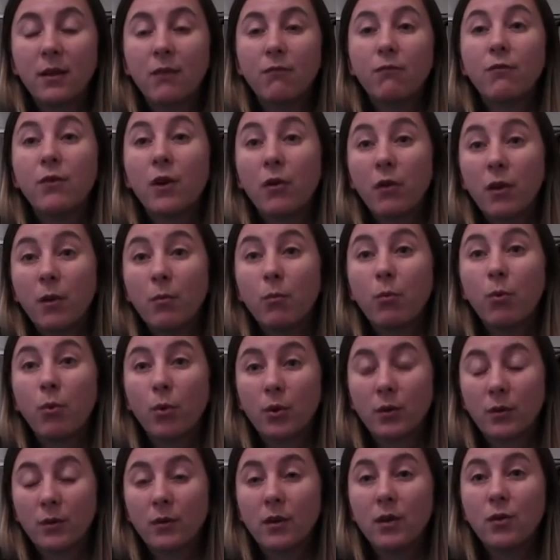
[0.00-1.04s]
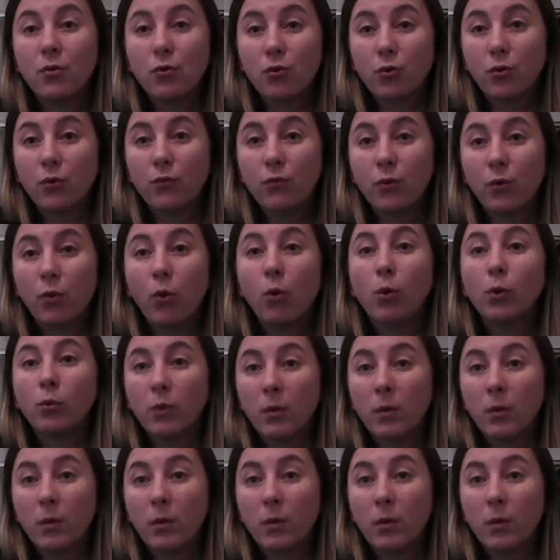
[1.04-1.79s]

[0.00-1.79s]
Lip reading: a very important issue for all